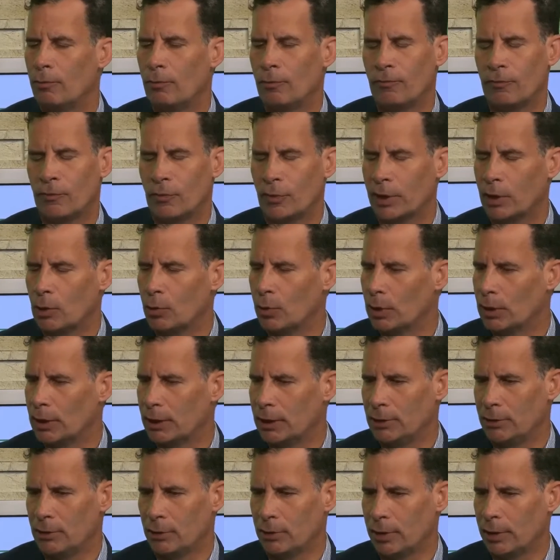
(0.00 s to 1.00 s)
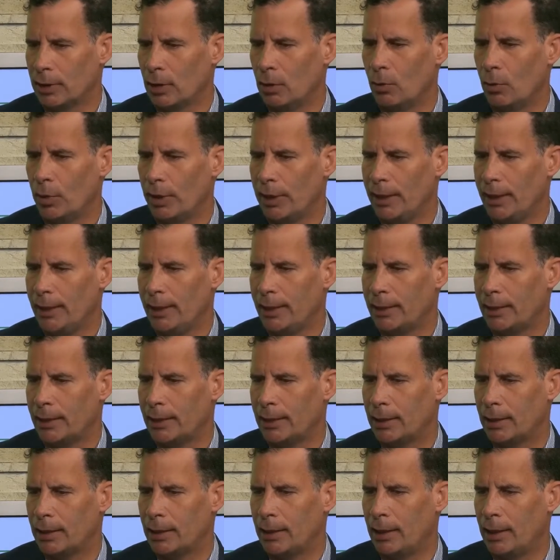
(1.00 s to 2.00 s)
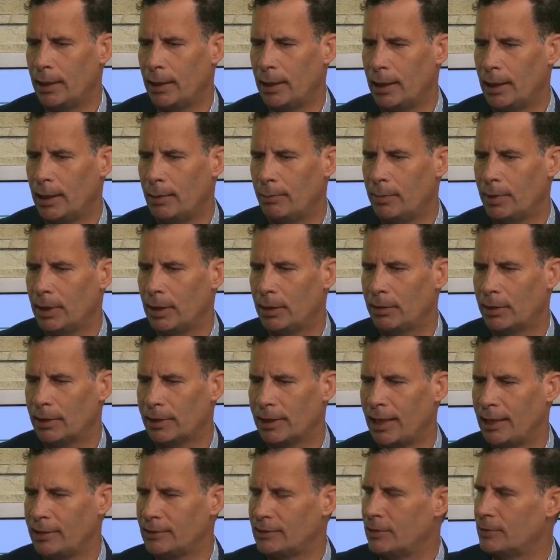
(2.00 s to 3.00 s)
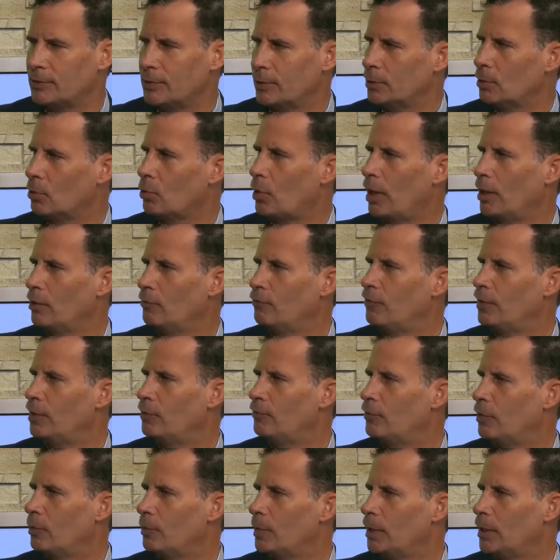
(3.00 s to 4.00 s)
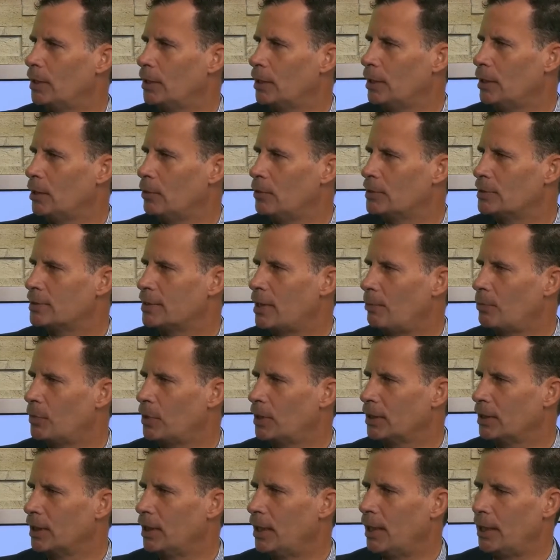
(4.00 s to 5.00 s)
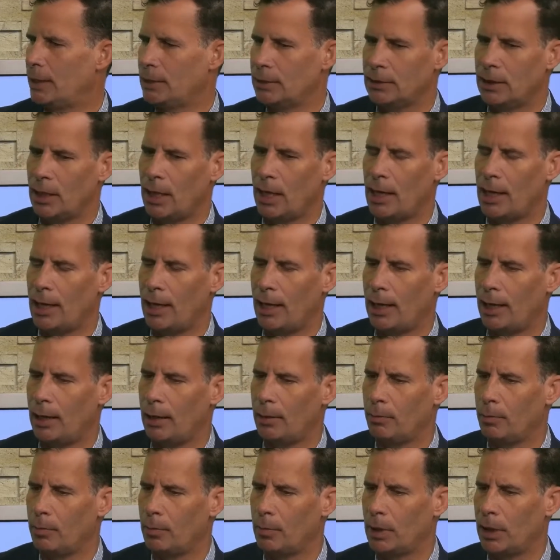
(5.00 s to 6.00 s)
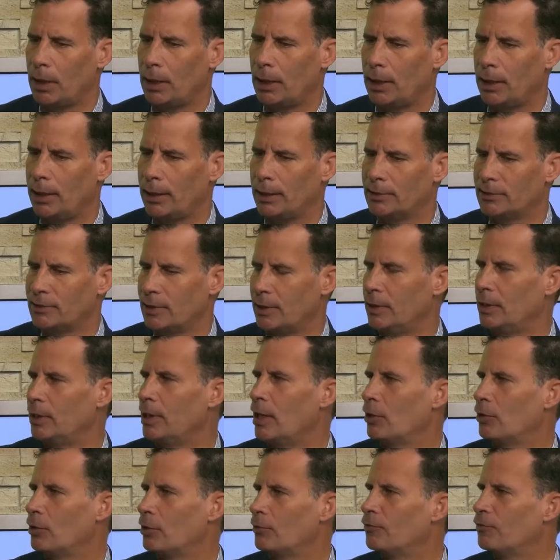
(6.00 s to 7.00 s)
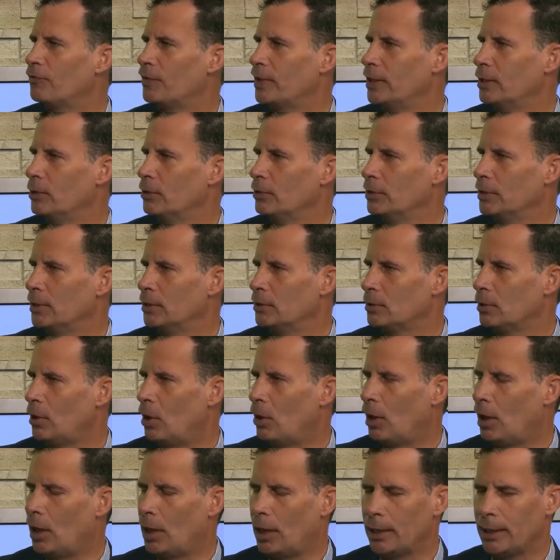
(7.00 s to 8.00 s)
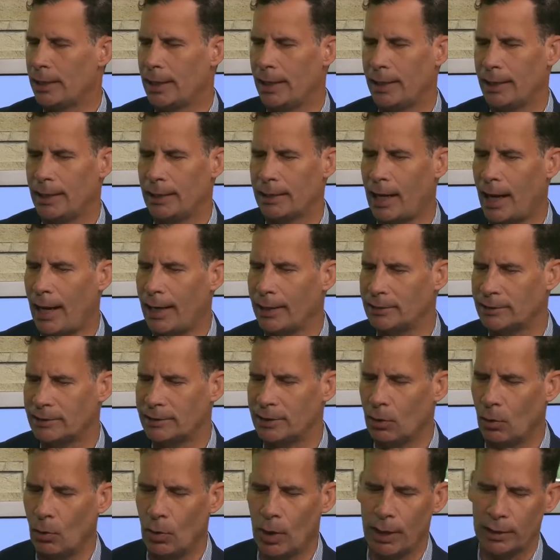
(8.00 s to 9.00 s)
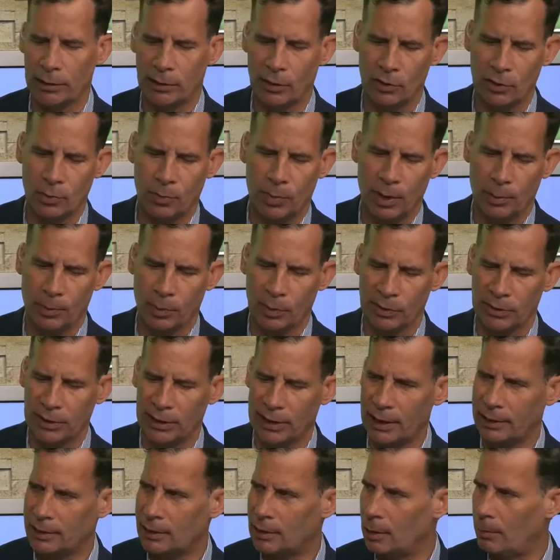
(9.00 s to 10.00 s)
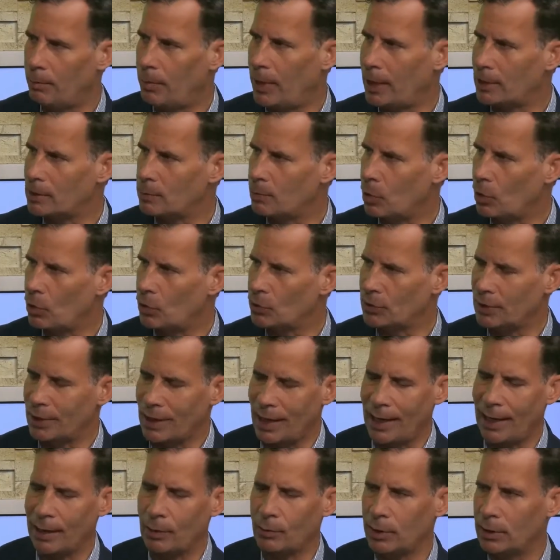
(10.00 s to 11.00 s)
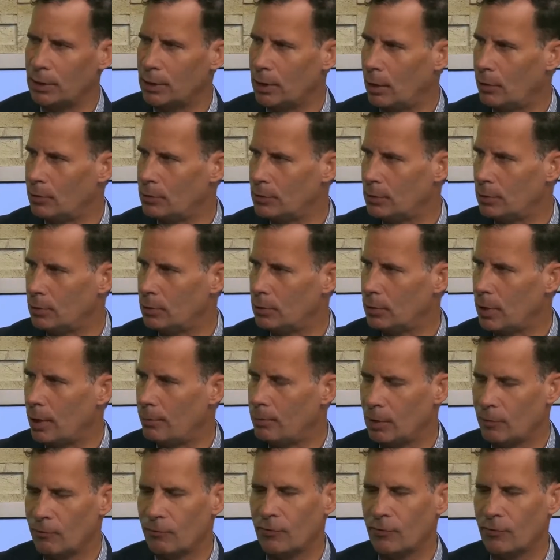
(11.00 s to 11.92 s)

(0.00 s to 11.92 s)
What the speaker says: Frequently during a week, the case isn't the right fit for me. It's something that is in another field in law, and I still want those people to get to the best person I would go to. I mean,